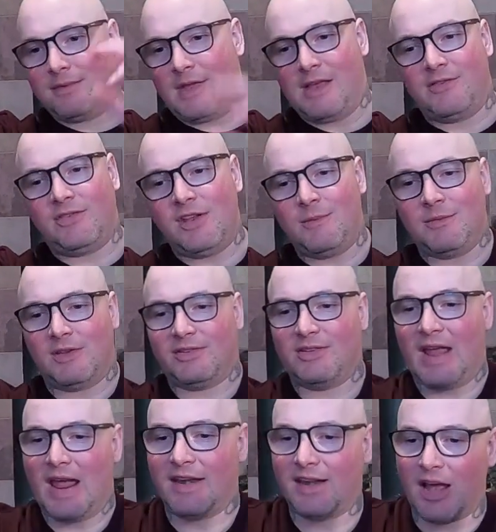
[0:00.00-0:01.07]
they seem to
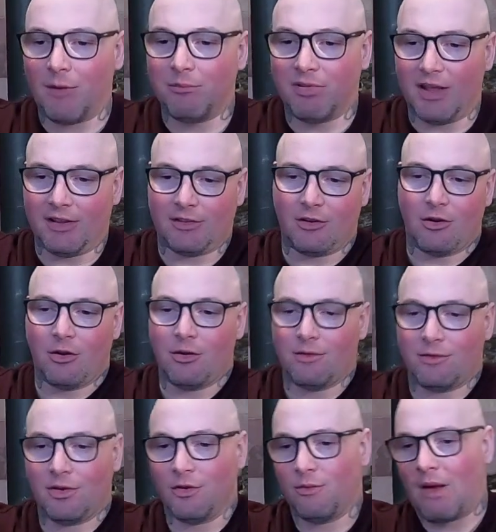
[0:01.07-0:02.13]
stand up. Like
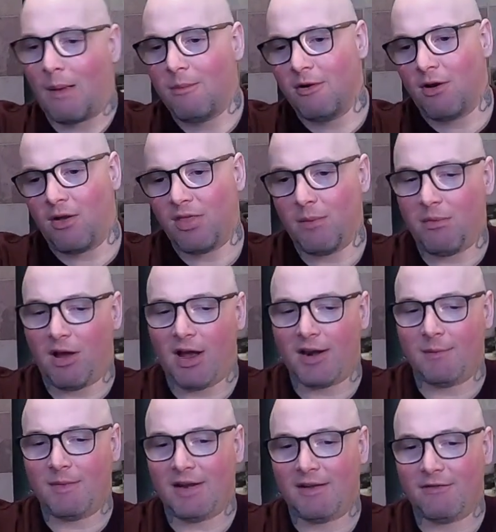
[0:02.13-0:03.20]
they're rubber on the
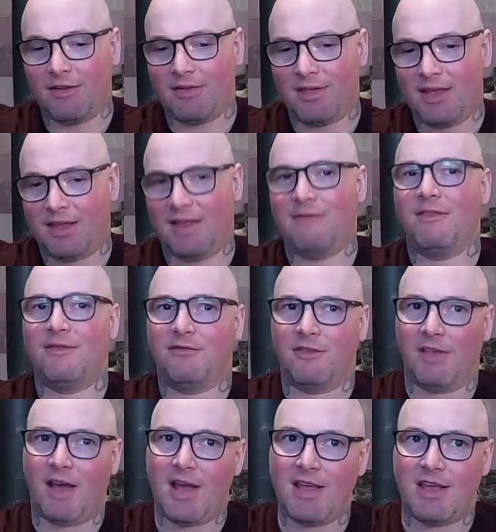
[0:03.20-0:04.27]
bottom and everything, even
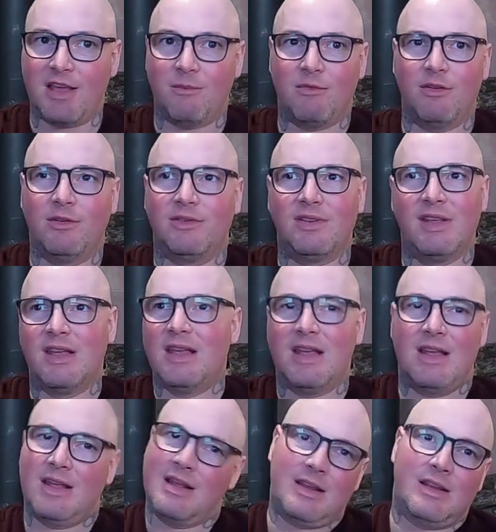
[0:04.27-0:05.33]
for the hiking boots.
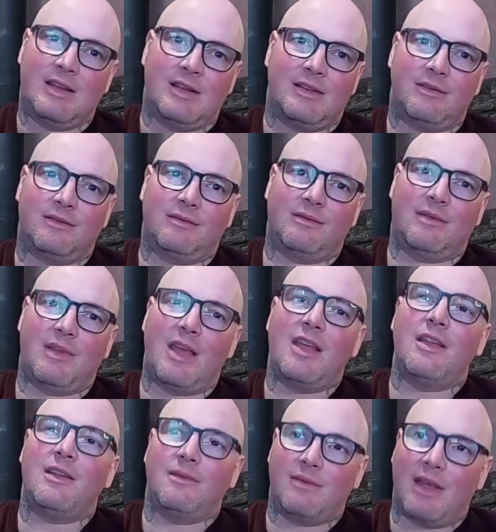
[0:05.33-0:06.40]

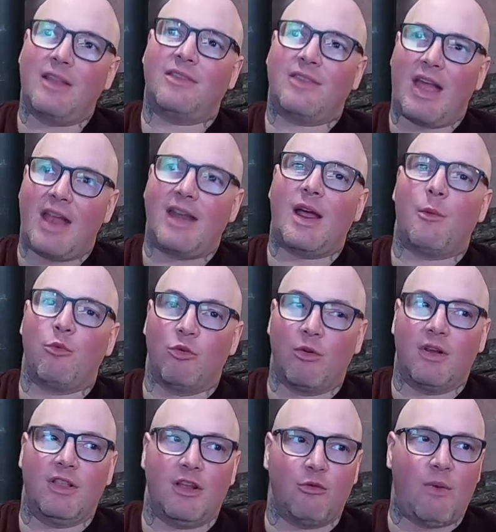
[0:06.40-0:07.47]
They stand up
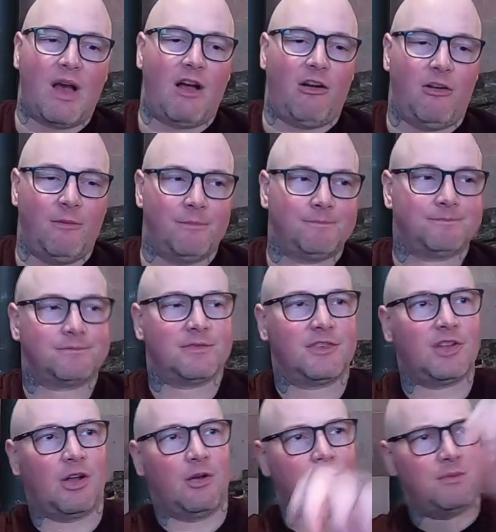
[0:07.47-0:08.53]
really well.
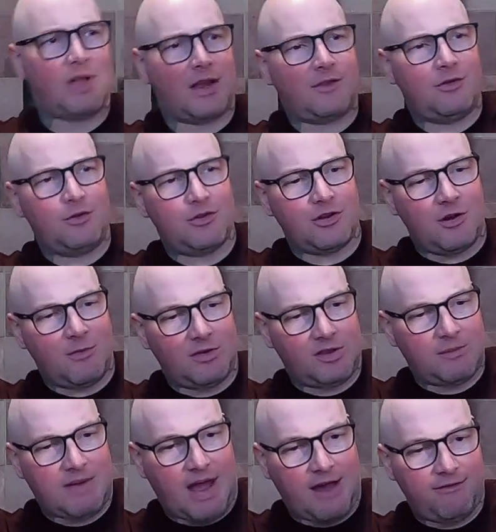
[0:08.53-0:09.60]
So I'm not too sure
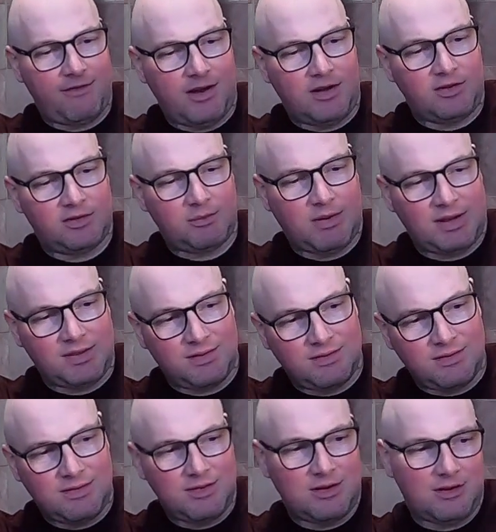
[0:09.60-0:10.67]
about the Baffins,
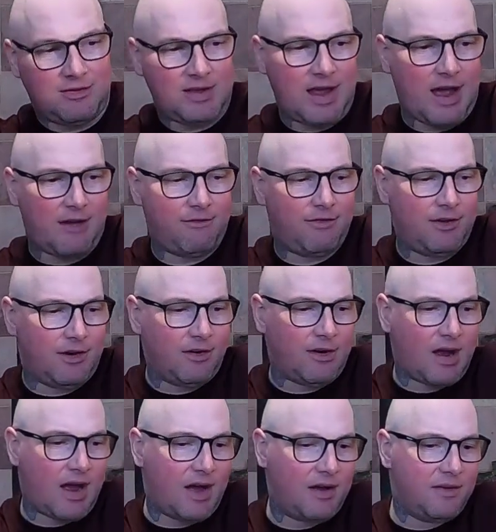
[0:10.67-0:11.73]
but, you know, they have
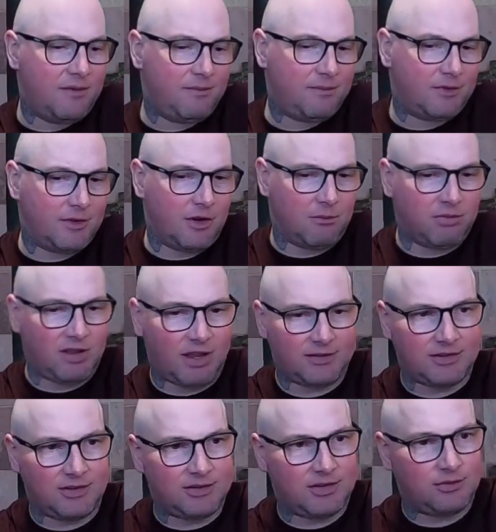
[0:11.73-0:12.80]
their
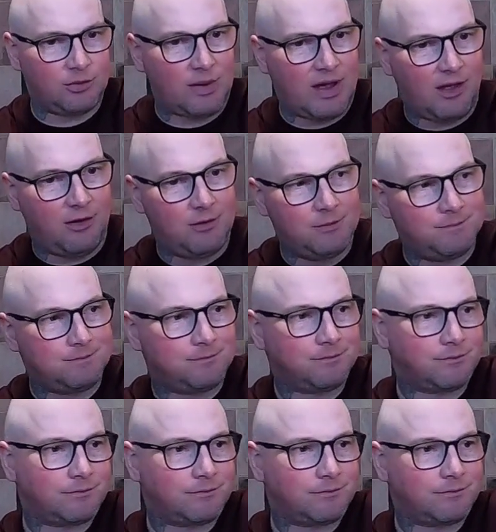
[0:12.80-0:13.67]
pluses as well.